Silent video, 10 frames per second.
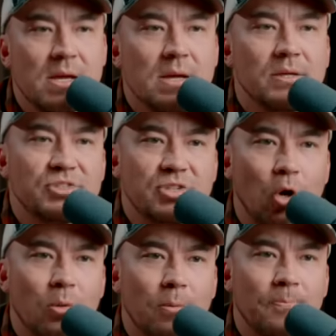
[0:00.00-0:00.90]

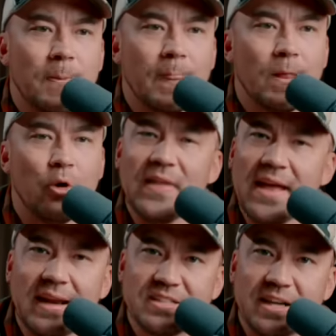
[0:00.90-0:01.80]
So you're in the
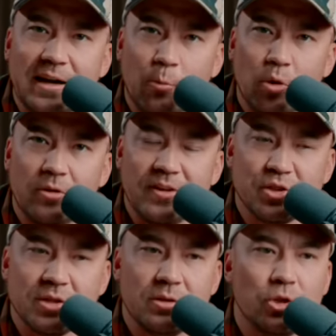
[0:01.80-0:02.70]
82nd Airborne
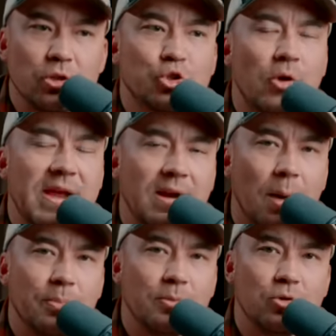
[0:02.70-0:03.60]
Division. You train
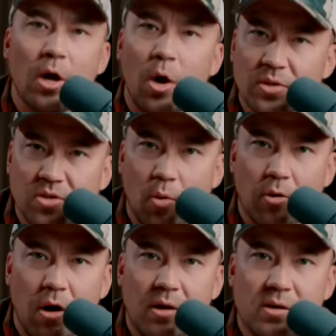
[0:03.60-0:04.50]
up. You know what's going
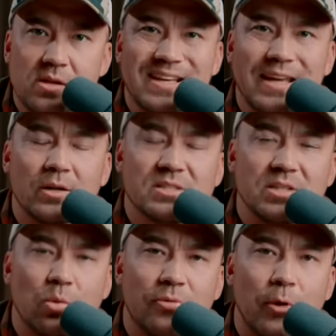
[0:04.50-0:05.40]
on. You get on
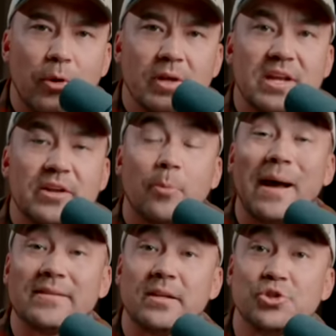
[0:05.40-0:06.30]
C-130s, and you're
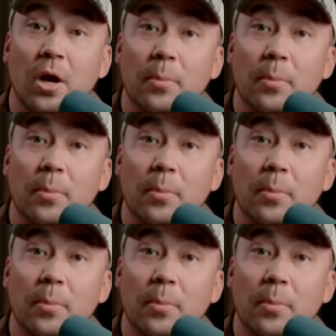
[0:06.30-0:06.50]
about to jump